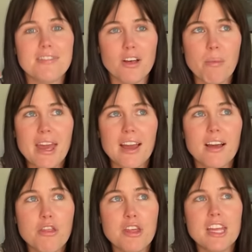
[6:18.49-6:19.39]

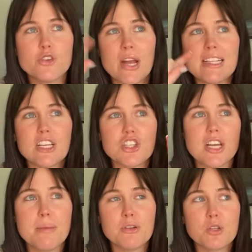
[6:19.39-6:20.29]
filming the
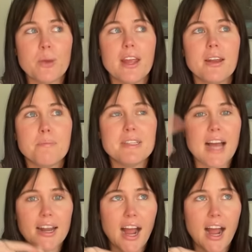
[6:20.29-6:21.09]
transition between But Daddy,